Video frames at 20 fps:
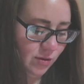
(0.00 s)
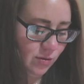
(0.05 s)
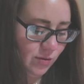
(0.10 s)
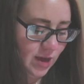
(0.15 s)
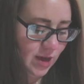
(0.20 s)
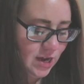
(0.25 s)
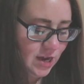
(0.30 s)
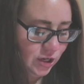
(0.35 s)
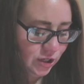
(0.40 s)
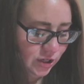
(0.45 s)
the
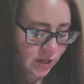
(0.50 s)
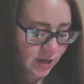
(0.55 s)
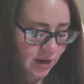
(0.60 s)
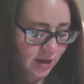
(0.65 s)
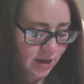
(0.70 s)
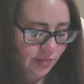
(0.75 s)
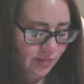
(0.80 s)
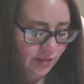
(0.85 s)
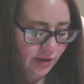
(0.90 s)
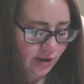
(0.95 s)
location
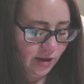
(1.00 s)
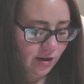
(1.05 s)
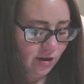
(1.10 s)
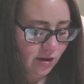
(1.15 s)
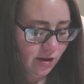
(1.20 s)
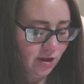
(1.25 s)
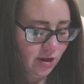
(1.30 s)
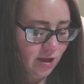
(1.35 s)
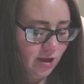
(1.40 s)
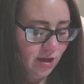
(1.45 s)
on
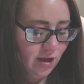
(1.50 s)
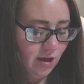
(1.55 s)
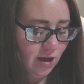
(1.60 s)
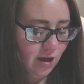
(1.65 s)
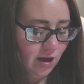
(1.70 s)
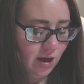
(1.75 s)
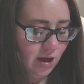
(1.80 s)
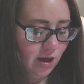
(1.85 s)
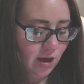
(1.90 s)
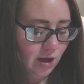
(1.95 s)
there.
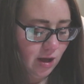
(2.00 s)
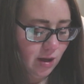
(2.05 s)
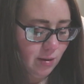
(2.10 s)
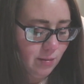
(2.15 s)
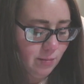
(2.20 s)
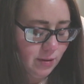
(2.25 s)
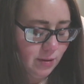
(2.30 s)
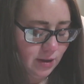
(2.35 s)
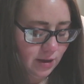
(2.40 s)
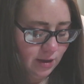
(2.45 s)

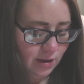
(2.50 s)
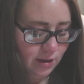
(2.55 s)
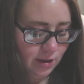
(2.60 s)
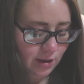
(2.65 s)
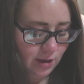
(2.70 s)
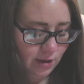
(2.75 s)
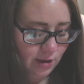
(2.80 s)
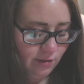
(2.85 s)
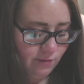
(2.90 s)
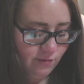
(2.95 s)
Um,
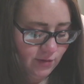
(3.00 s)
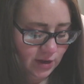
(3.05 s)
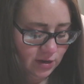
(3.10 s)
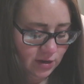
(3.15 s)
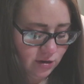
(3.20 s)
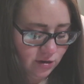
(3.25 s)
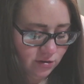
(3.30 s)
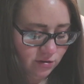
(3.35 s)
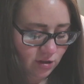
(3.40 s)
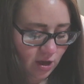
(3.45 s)

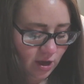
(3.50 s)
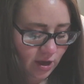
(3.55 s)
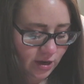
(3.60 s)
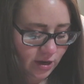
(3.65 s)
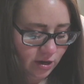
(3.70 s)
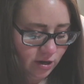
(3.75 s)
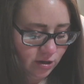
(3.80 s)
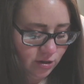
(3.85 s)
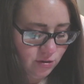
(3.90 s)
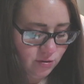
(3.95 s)
vendors
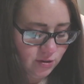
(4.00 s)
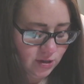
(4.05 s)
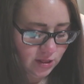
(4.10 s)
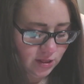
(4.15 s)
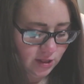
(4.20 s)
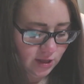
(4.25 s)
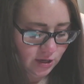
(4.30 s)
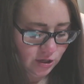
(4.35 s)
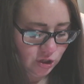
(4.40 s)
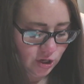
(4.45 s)
hired. You
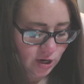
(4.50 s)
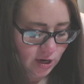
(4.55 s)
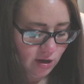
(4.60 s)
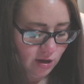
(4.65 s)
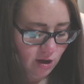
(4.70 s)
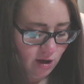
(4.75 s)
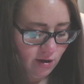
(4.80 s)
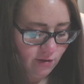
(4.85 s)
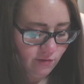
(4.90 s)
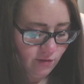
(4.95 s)
can like
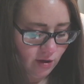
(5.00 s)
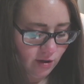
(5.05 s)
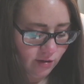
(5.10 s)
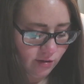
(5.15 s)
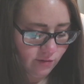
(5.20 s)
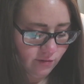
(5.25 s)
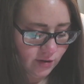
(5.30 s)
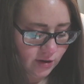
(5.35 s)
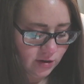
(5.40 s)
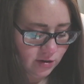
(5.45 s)
check off
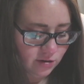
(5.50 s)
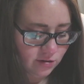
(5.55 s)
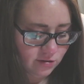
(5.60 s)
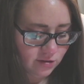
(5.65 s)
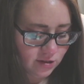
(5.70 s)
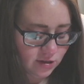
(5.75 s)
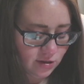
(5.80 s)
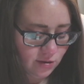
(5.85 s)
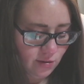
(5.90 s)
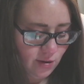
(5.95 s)
all the
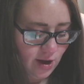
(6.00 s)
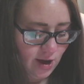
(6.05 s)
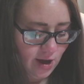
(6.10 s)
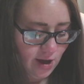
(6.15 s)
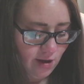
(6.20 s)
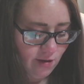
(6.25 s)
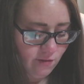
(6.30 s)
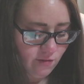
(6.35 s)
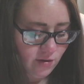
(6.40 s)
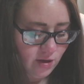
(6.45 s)
vendors that you
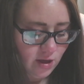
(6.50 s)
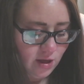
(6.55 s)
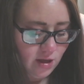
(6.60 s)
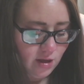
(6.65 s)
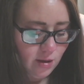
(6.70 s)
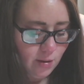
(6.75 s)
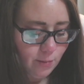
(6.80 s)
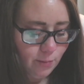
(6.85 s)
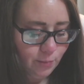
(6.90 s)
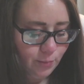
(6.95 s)
have
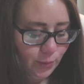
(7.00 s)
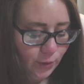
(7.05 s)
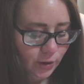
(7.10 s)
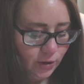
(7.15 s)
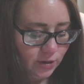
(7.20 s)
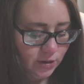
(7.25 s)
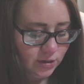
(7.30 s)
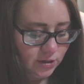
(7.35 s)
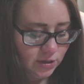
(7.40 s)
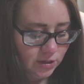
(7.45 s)

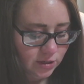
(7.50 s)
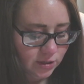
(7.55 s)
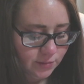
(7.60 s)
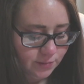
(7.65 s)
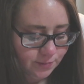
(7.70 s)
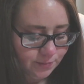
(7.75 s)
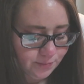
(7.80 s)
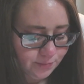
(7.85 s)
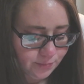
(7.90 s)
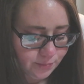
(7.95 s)
booked
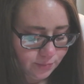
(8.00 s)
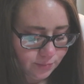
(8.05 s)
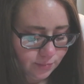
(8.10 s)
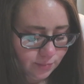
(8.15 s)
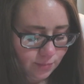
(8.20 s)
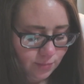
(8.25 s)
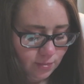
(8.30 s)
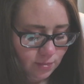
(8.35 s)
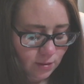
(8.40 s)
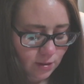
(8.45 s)

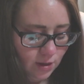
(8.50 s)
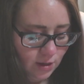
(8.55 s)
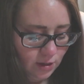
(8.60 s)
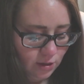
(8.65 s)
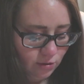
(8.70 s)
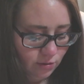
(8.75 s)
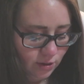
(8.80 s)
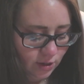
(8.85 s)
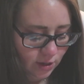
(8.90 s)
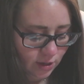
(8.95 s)

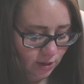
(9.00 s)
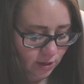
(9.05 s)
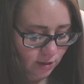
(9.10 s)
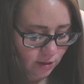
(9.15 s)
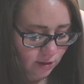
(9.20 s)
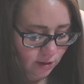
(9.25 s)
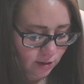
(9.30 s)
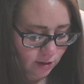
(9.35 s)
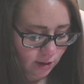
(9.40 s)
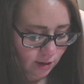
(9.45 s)
you
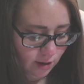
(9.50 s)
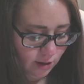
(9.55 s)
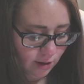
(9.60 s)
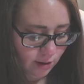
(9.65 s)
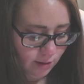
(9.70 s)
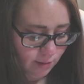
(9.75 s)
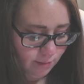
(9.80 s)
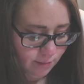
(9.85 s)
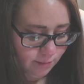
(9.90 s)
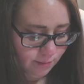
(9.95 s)
can,
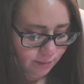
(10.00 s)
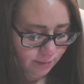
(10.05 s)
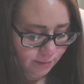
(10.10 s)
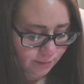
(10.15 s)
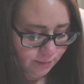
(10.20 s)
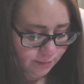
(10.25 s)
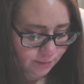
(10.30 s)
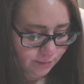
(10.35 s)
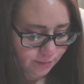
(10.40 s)
um,